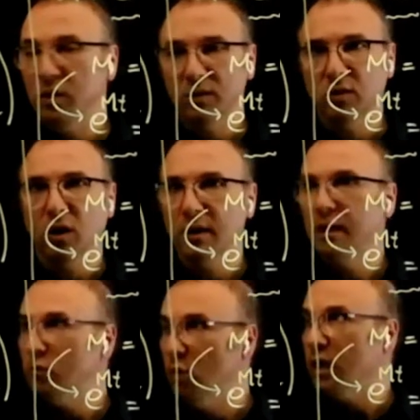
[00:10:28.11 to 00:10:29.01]
We saw
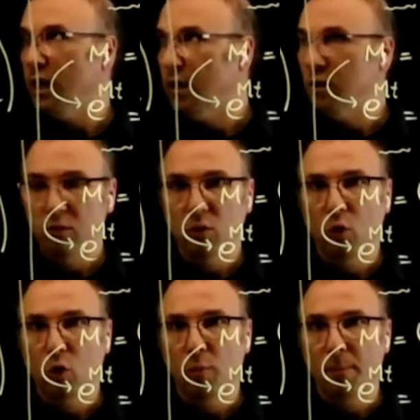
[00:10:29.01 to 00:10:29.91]
that, okay,
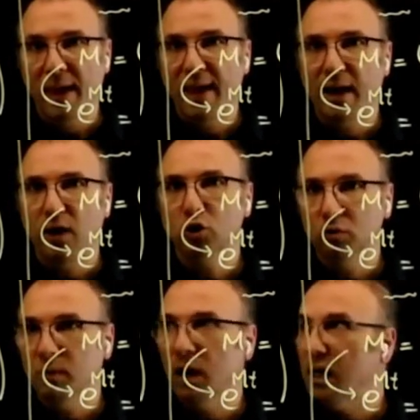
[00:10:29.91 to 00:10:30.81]
omega
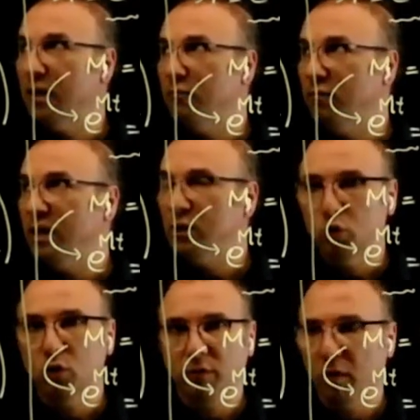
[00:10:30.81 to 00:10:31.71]
should be
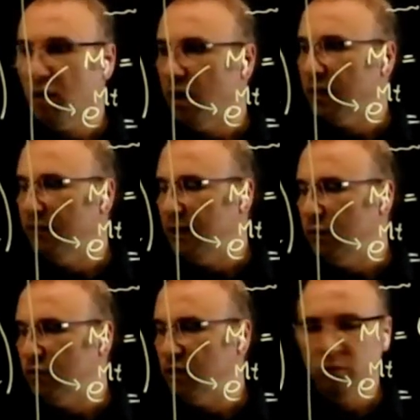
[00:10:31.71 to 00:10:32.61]
eigenvector with
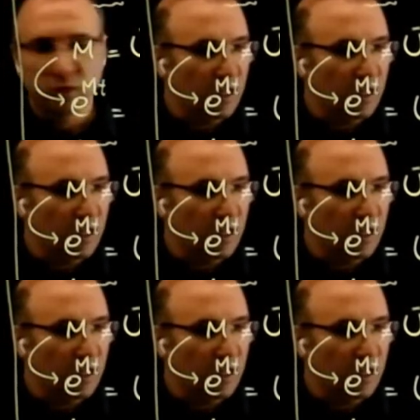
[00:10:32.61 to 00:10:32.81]
eigenvalue 0.